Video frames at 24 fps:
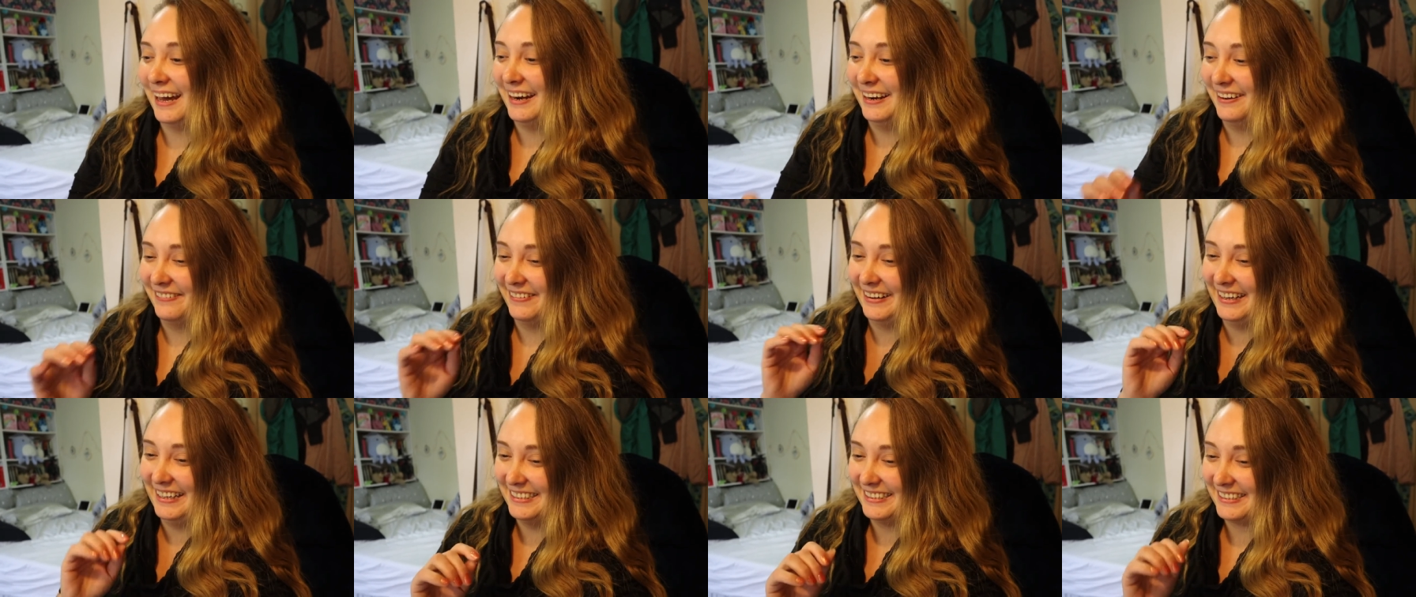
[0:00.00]

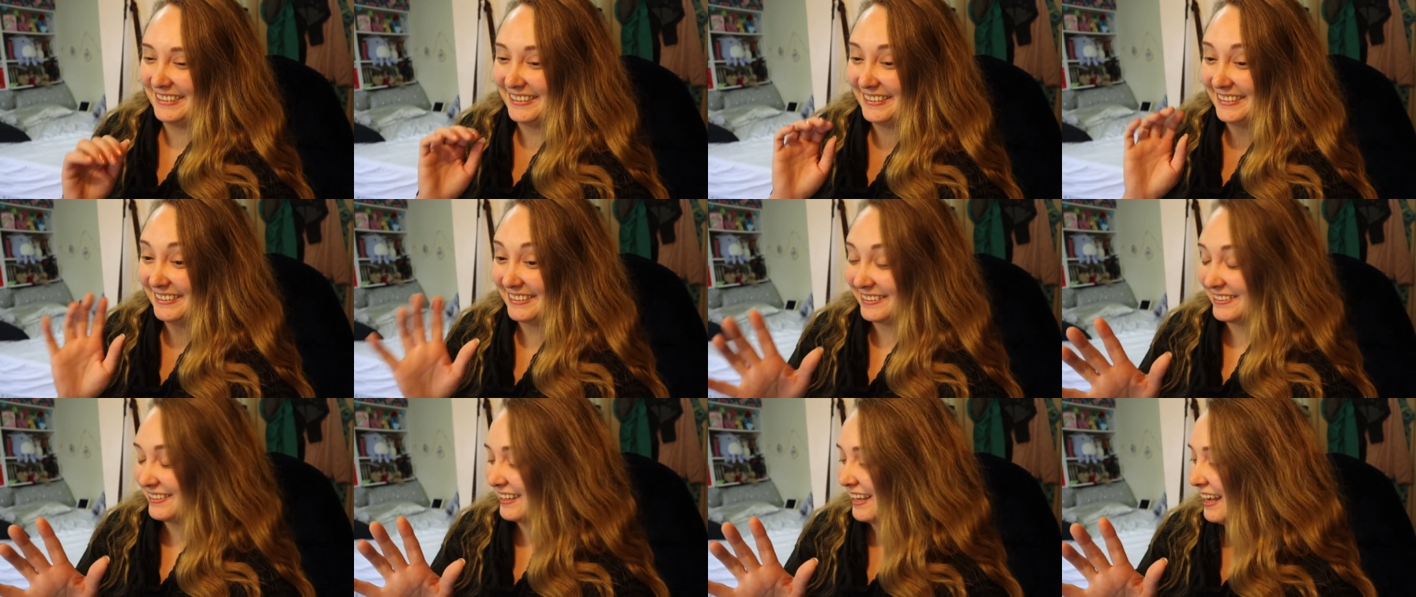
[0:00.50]
Anyways,
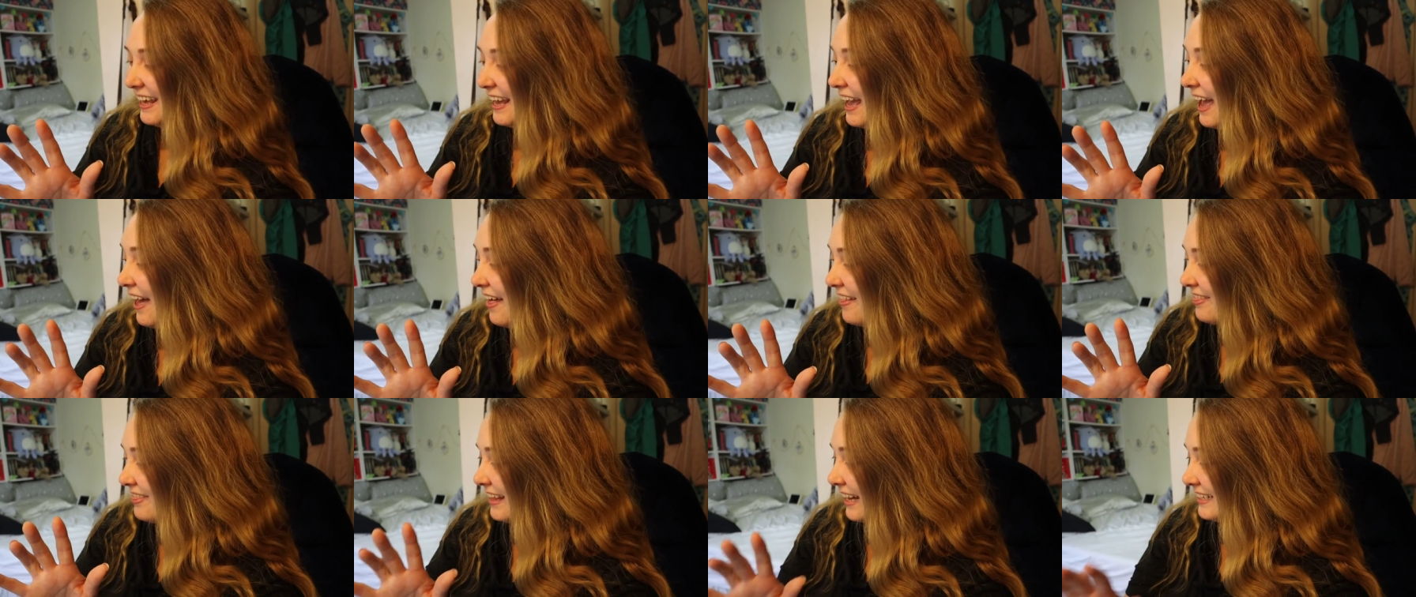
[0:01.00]

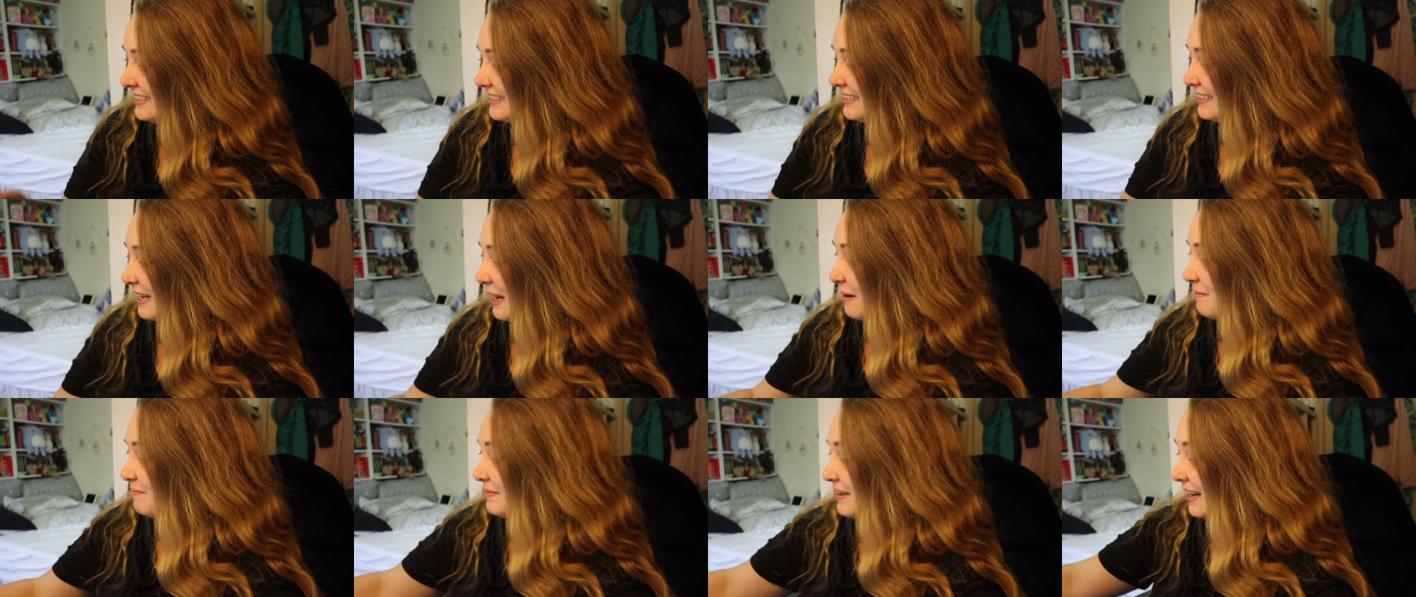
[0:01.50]
that's
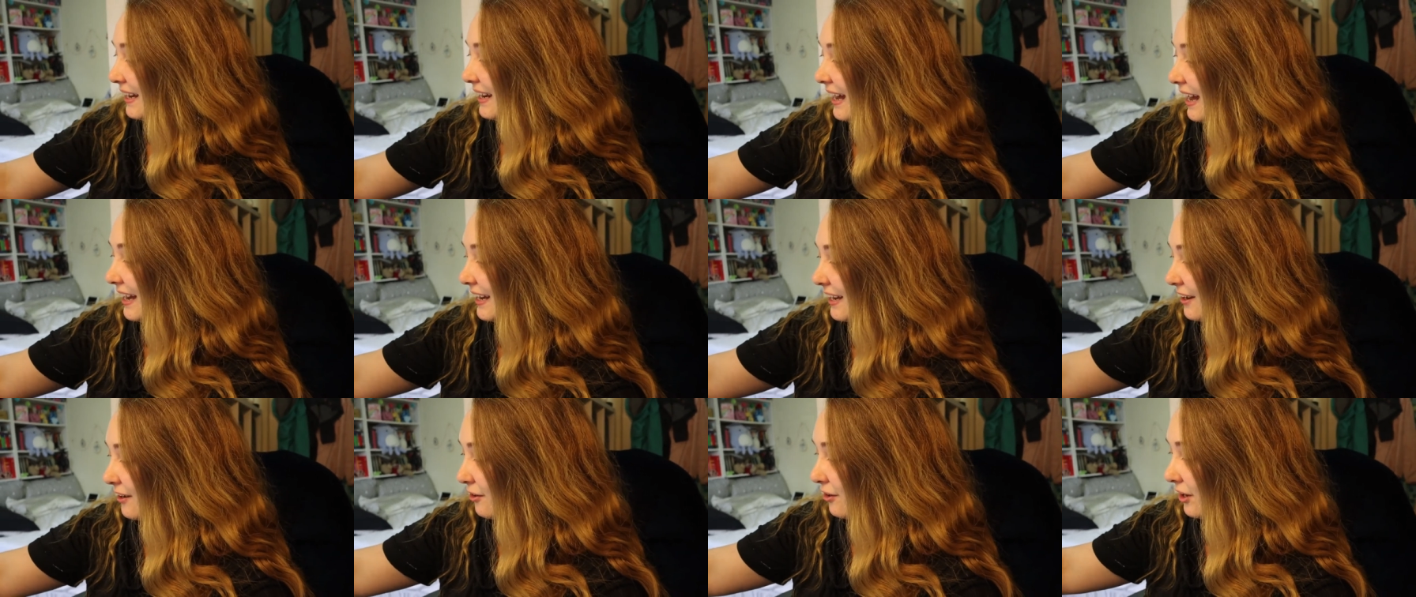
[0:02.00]
the update.
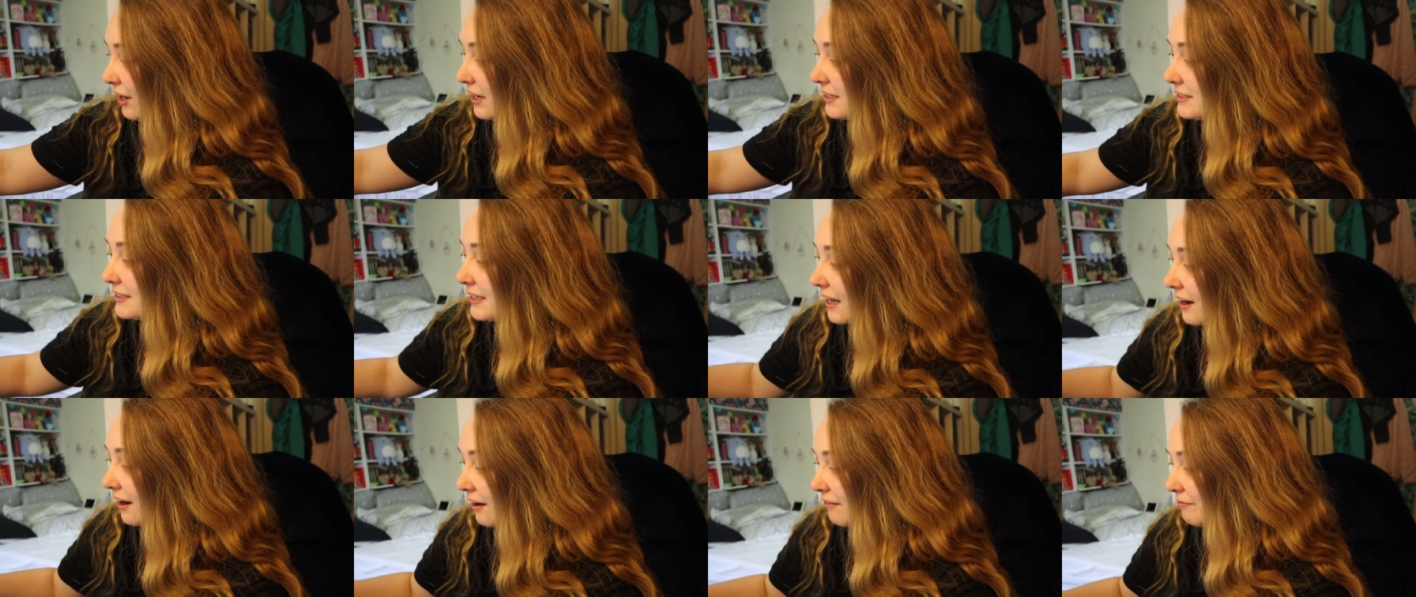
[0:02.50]
I can
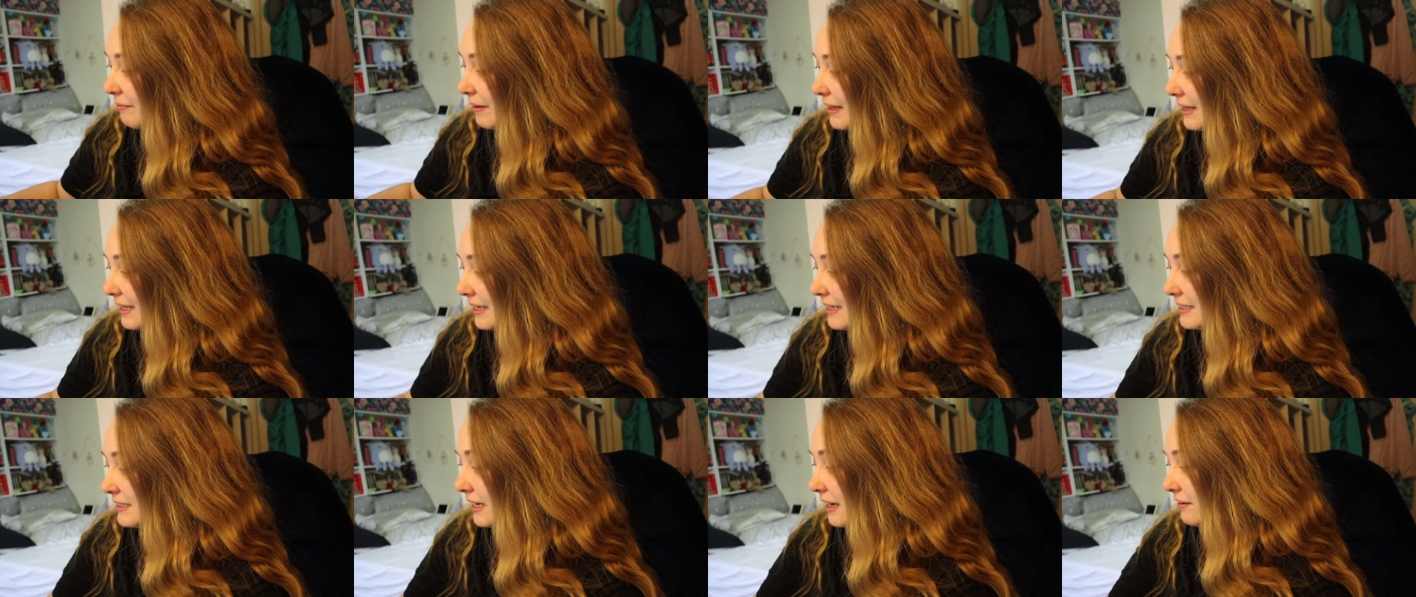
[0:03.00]
cross that off my
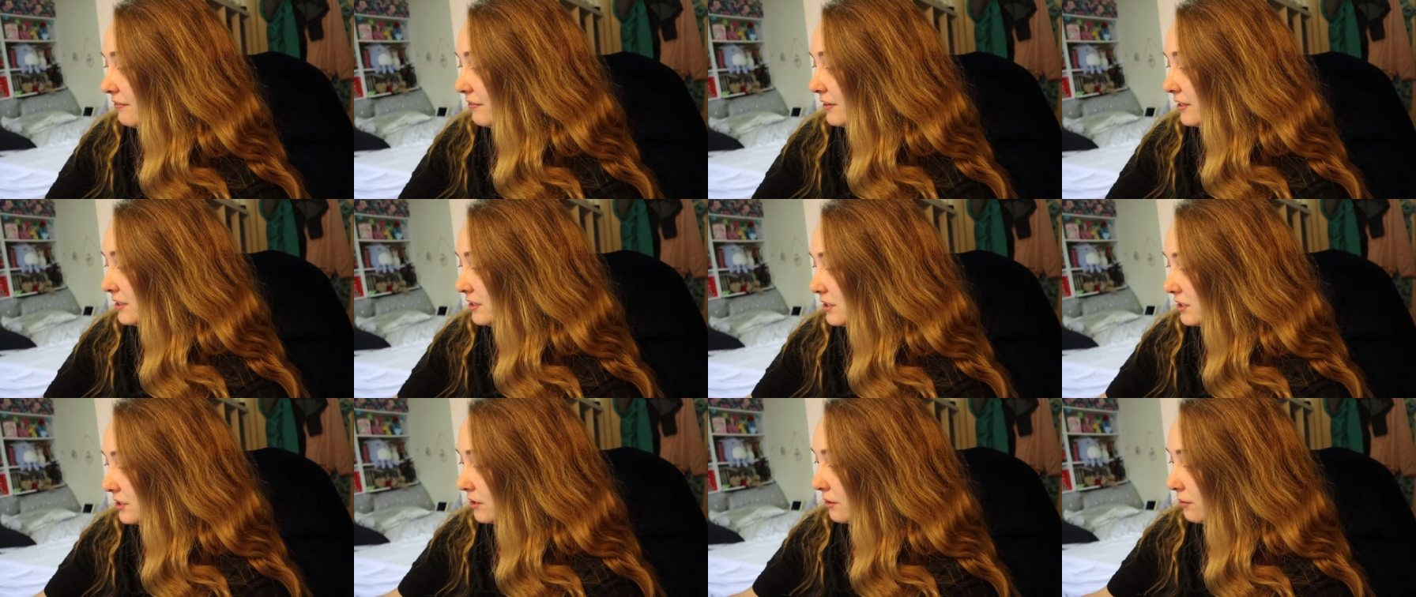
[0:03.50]
list. I
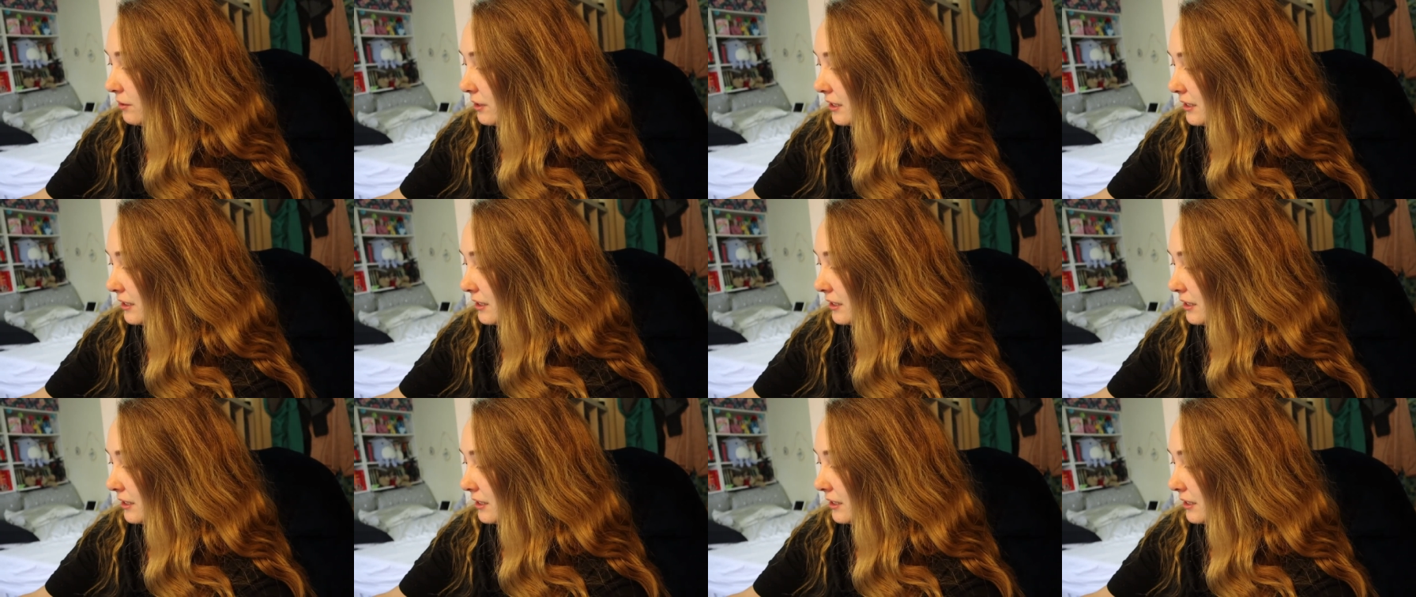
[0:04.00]
feel so